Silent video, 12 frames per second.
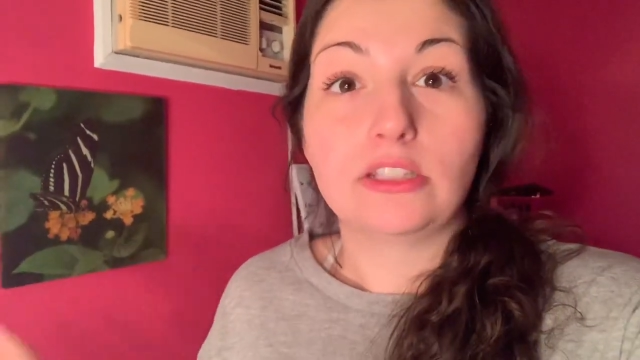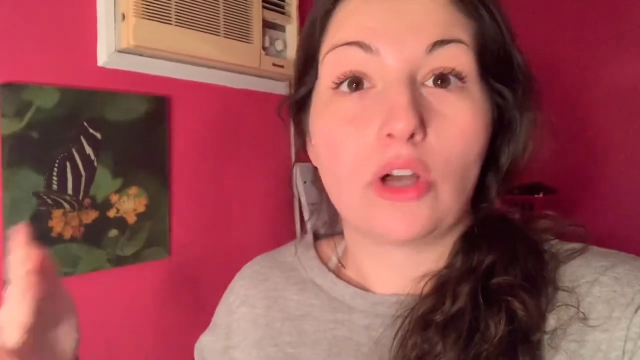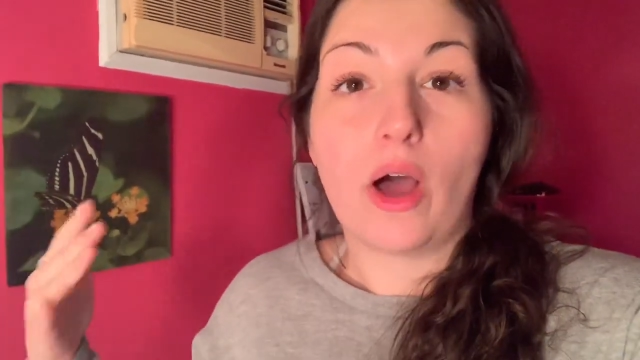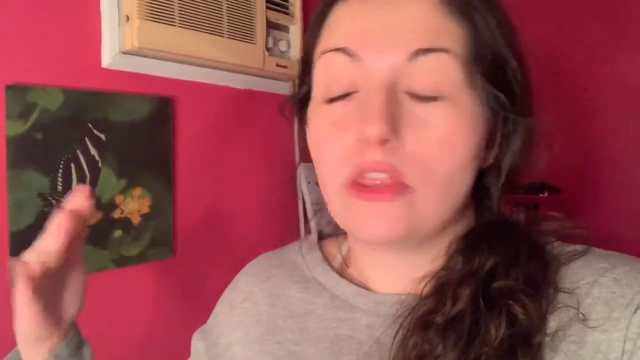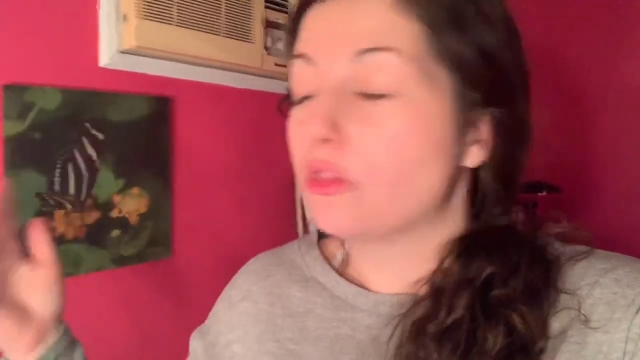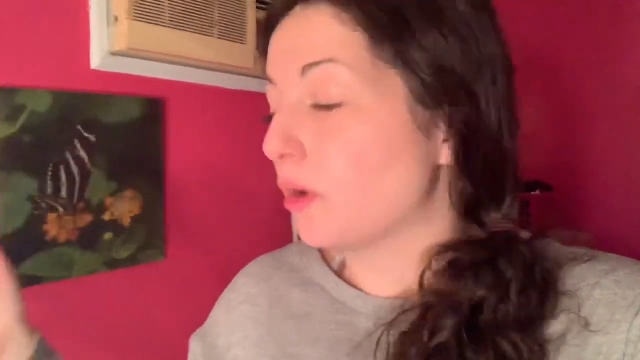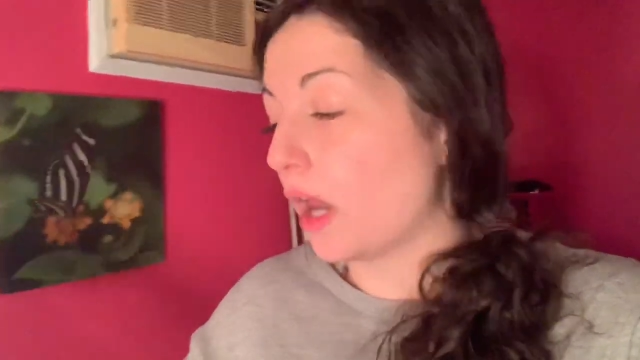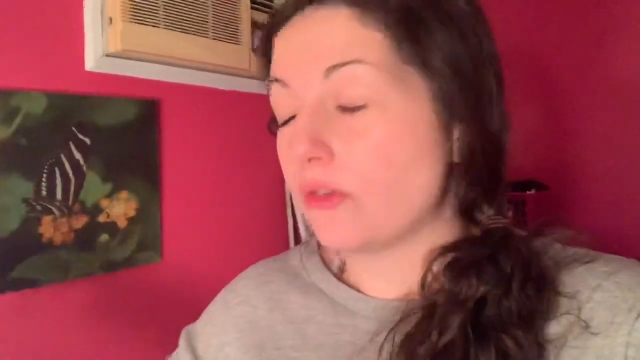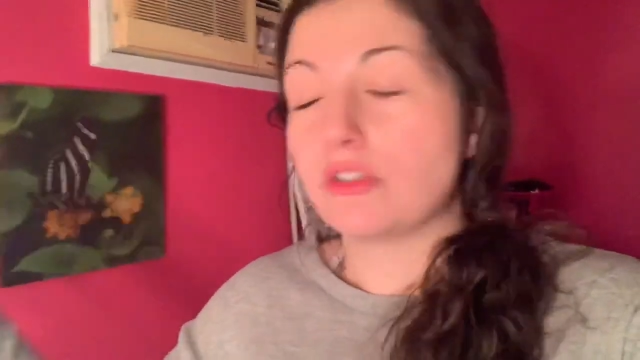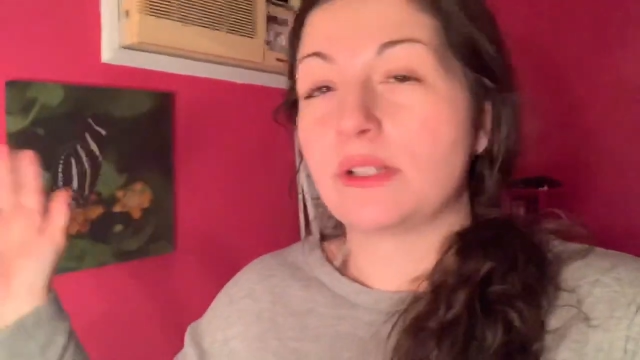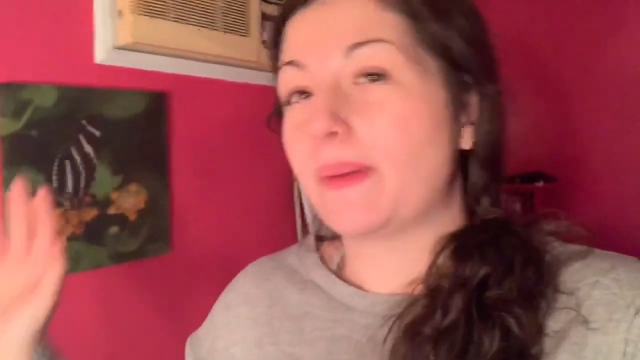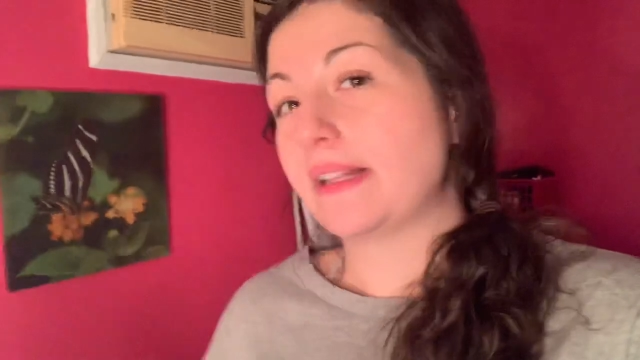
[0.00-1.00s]
So I thought I
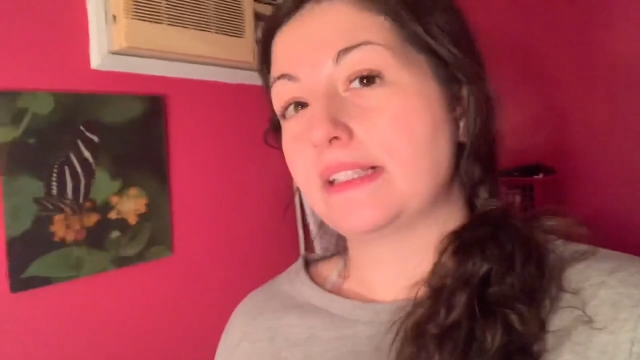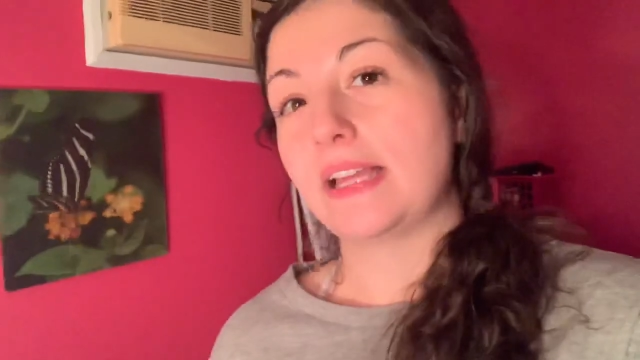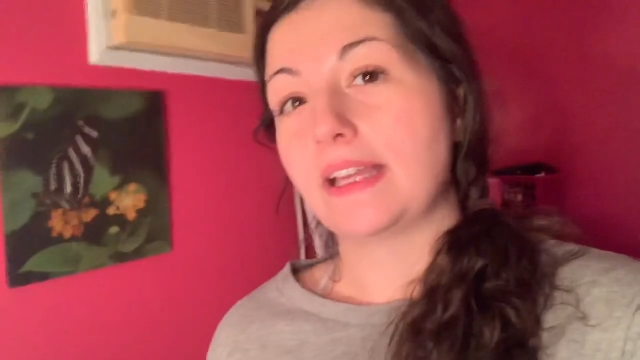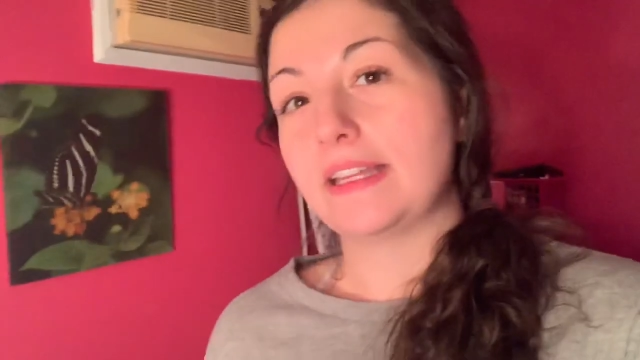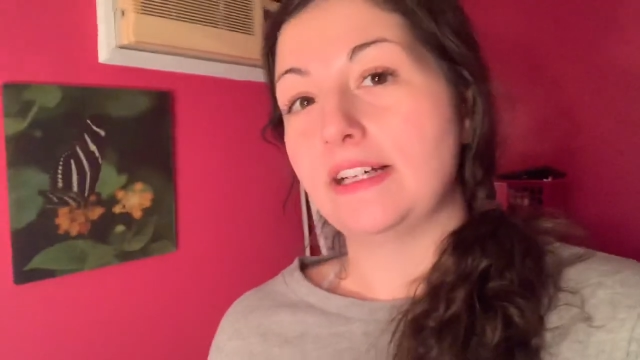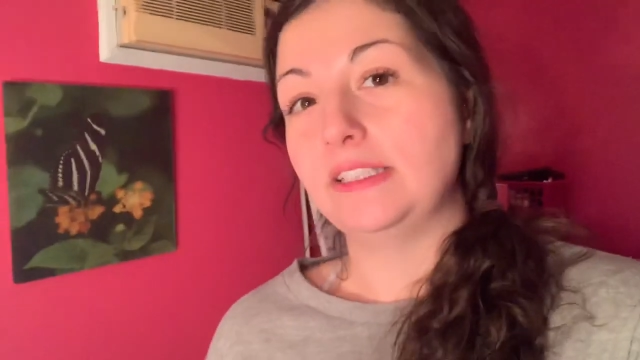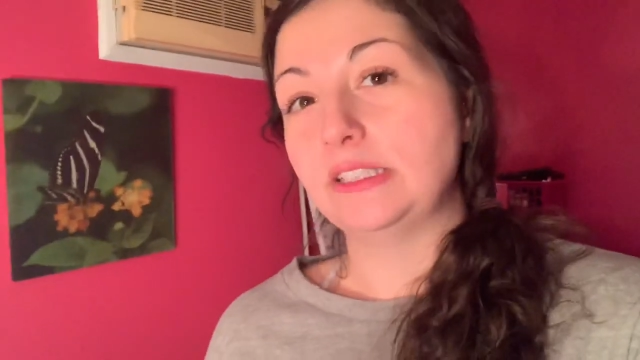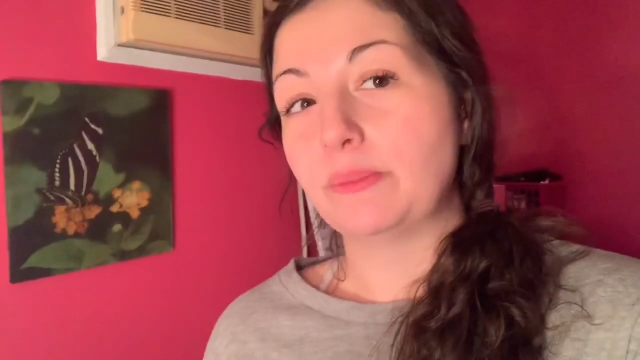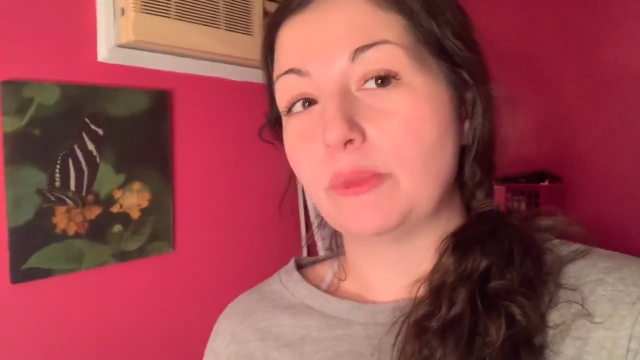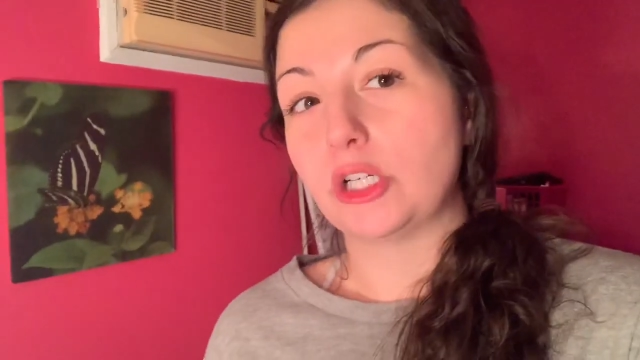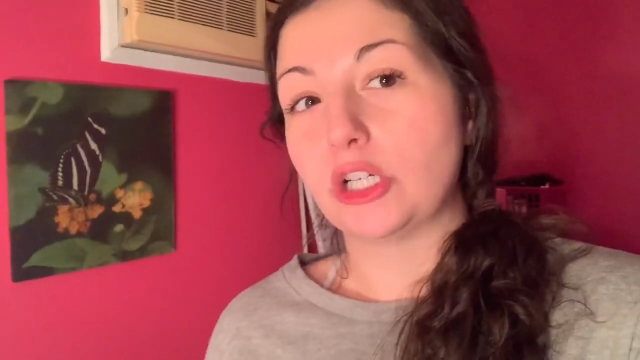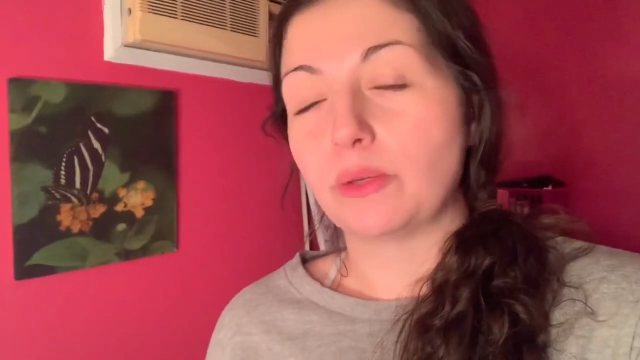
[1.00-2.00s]
was just about to get killed and
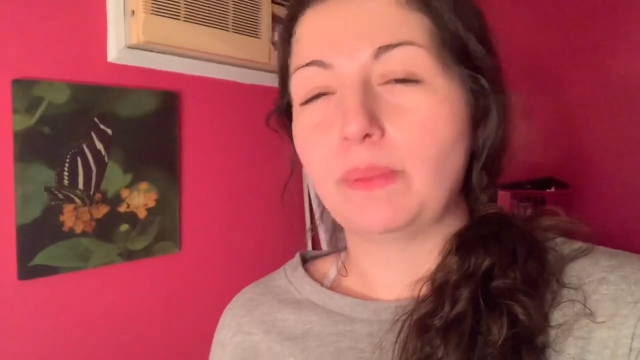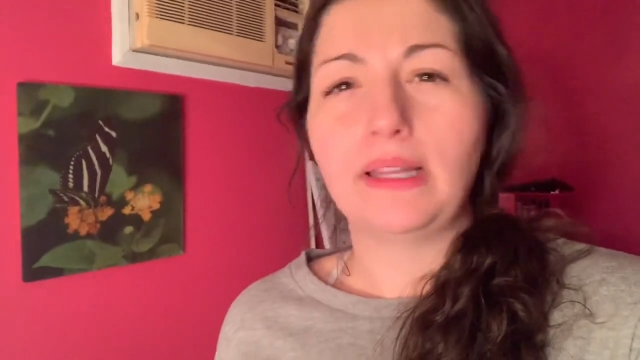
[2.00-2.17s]
murdered.